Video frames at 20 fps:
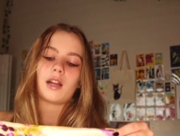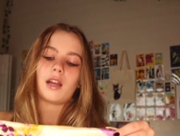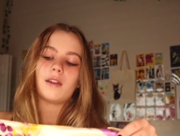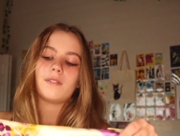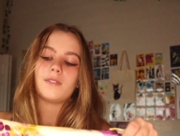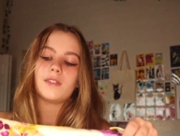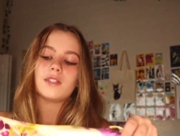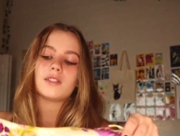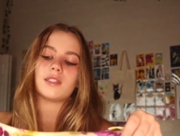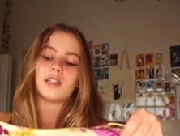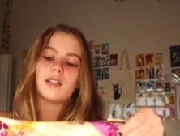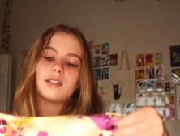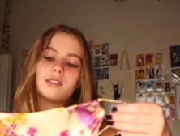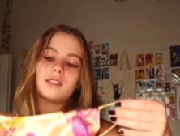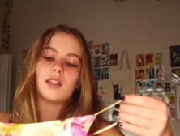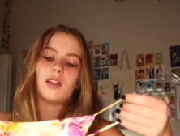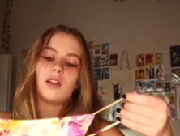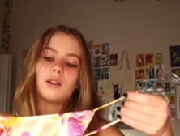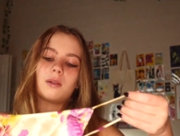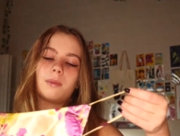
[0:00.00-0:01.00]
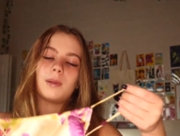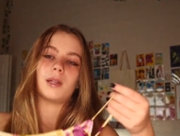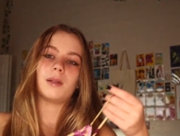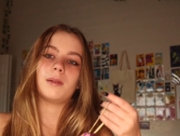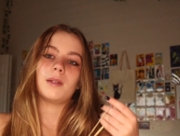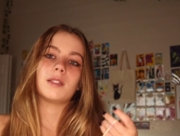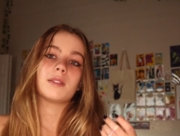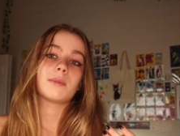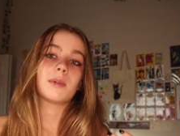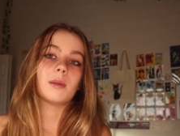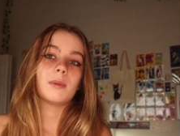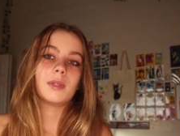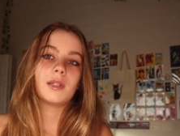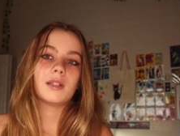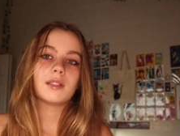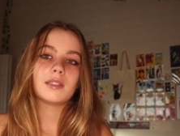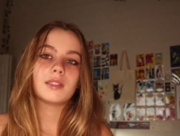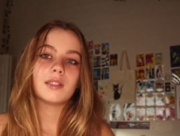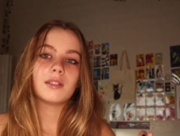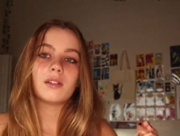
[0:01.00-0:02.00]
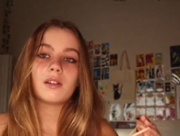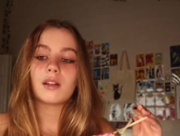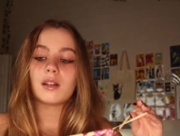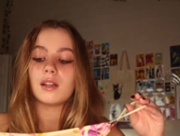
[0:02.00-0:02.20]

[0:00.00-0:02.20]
kind of feels like silk, but I mean it's probably not silk.